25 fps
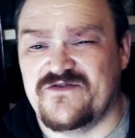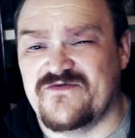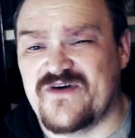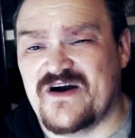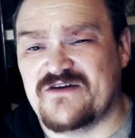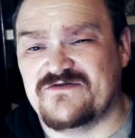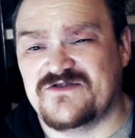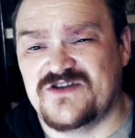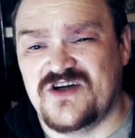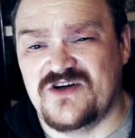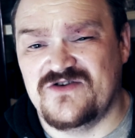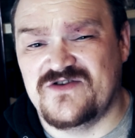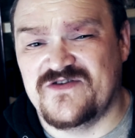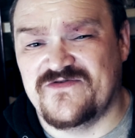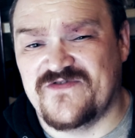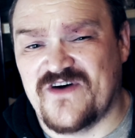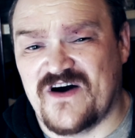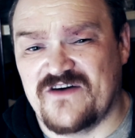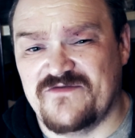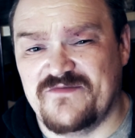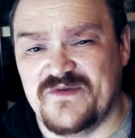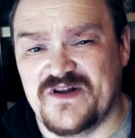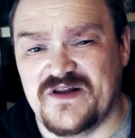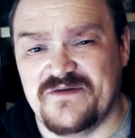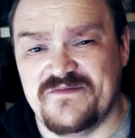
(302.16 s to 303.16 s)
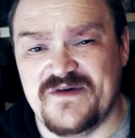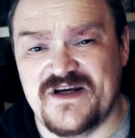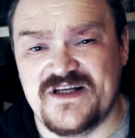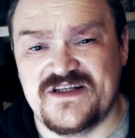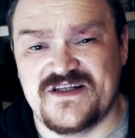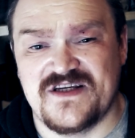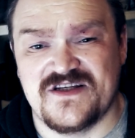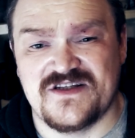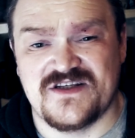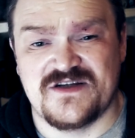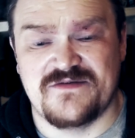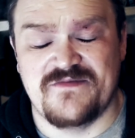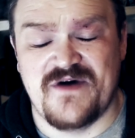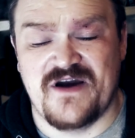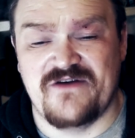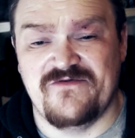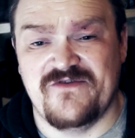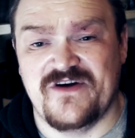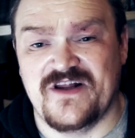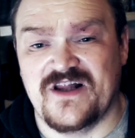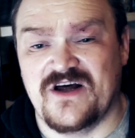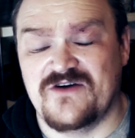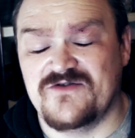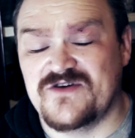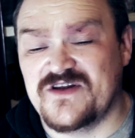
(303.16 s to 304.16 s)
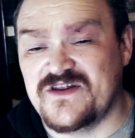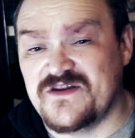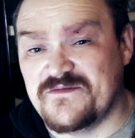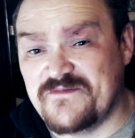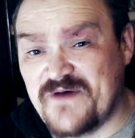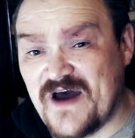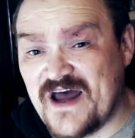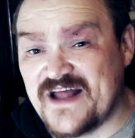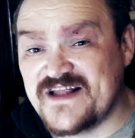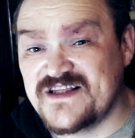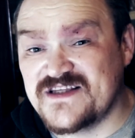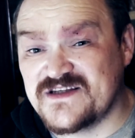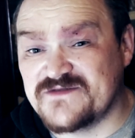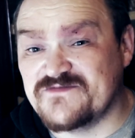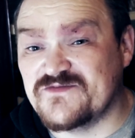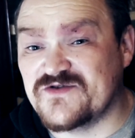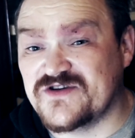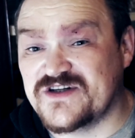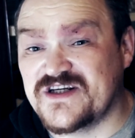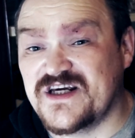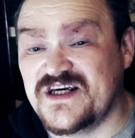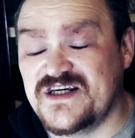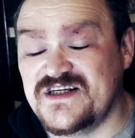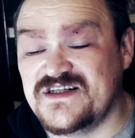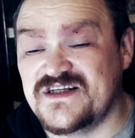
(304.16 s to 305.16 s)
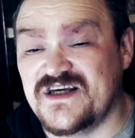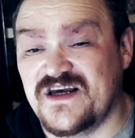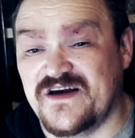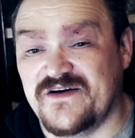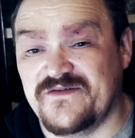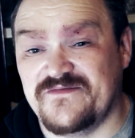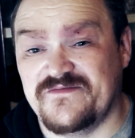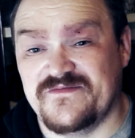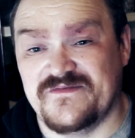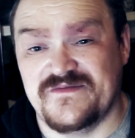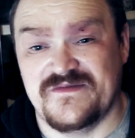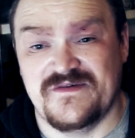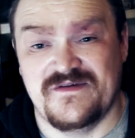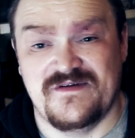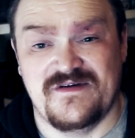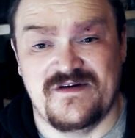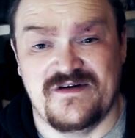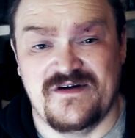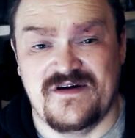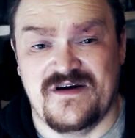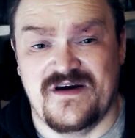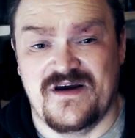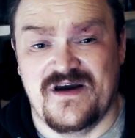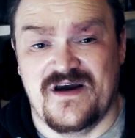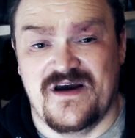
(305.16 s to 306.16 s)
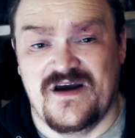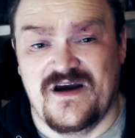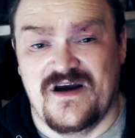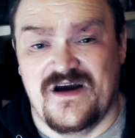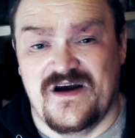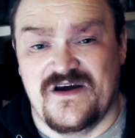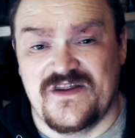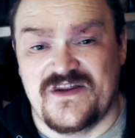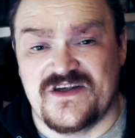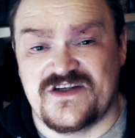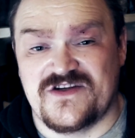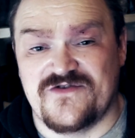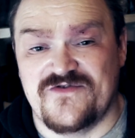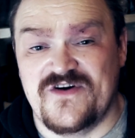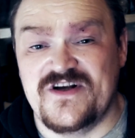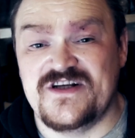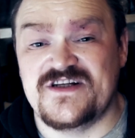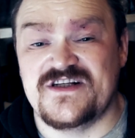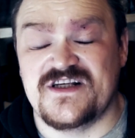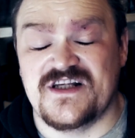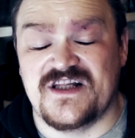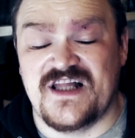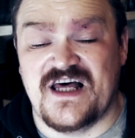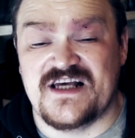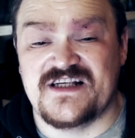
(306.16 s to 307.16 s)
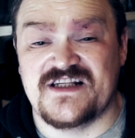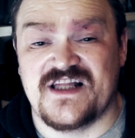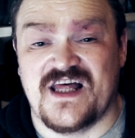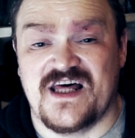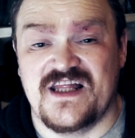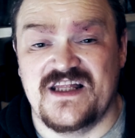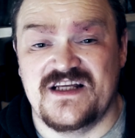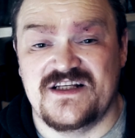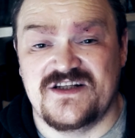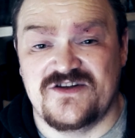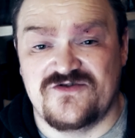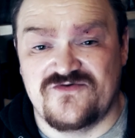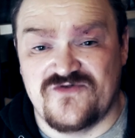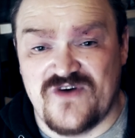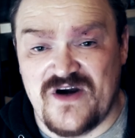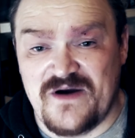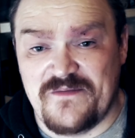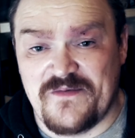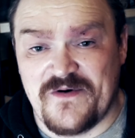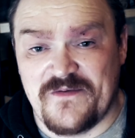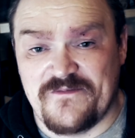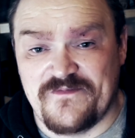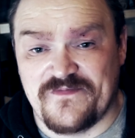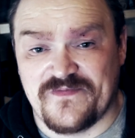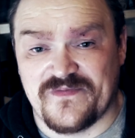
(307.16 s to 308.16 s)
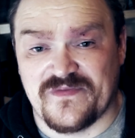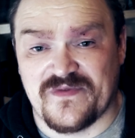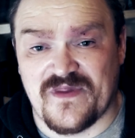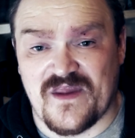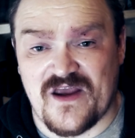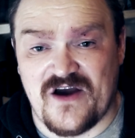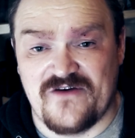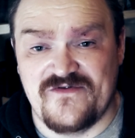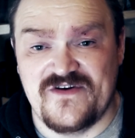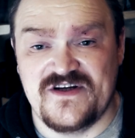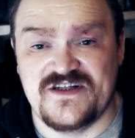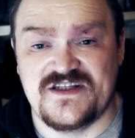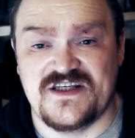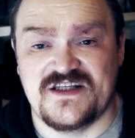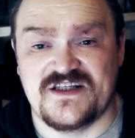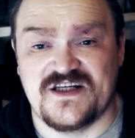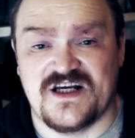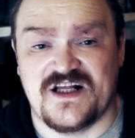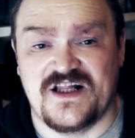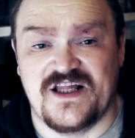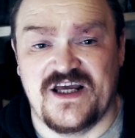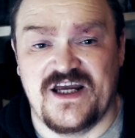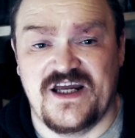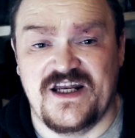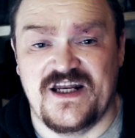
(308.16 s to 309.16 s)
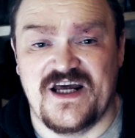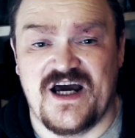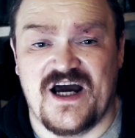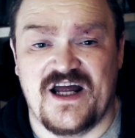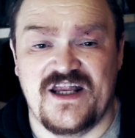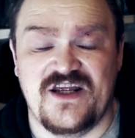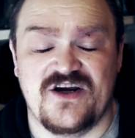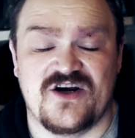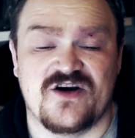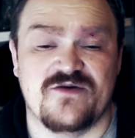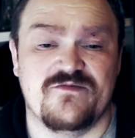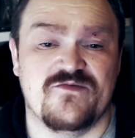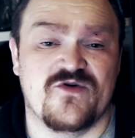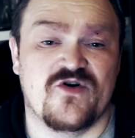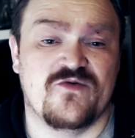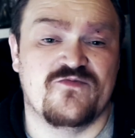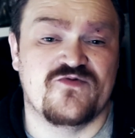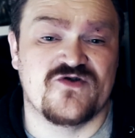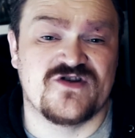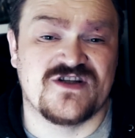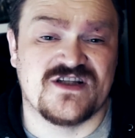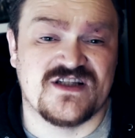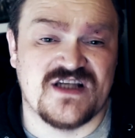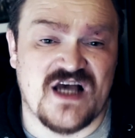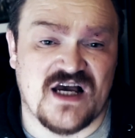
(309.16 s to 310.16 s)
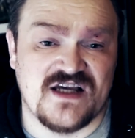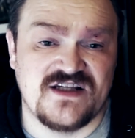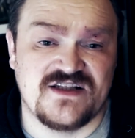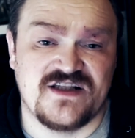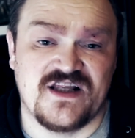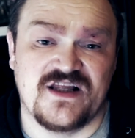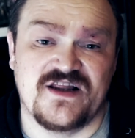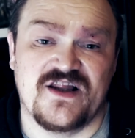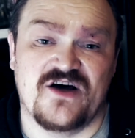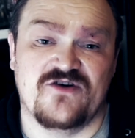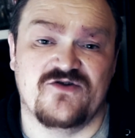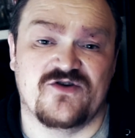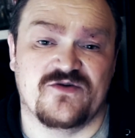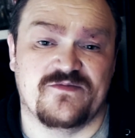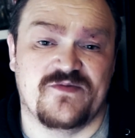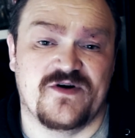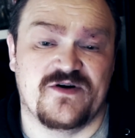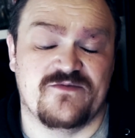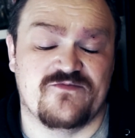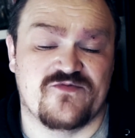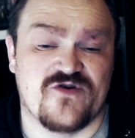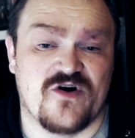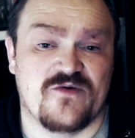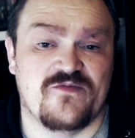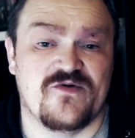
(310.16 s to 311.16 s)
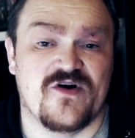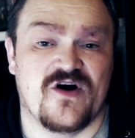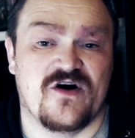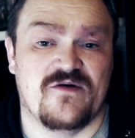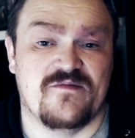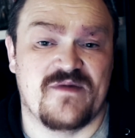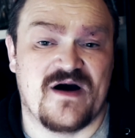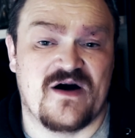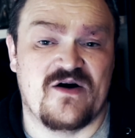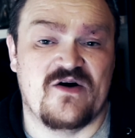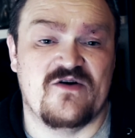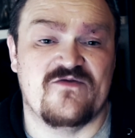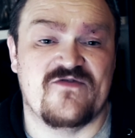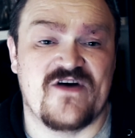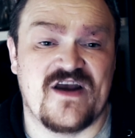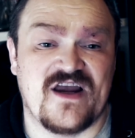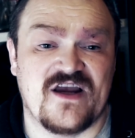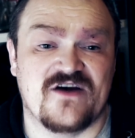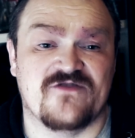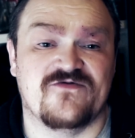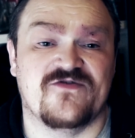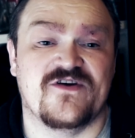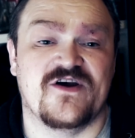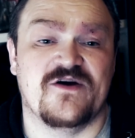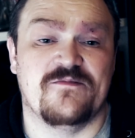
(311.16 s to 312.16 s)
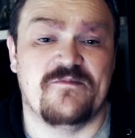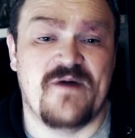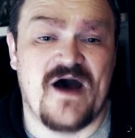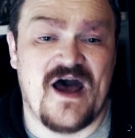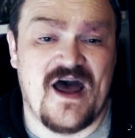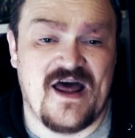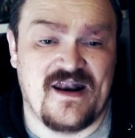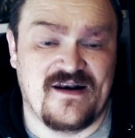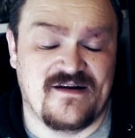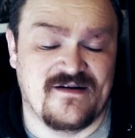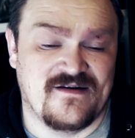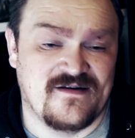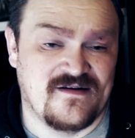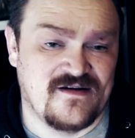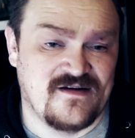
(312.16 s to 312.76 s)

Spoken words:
around 2 to 5 millimeters to make reloading the pens much easier. The syringes are less likely to drip, are easy to clean, and you can more precisely load up an appropriate amount of ink for your pen.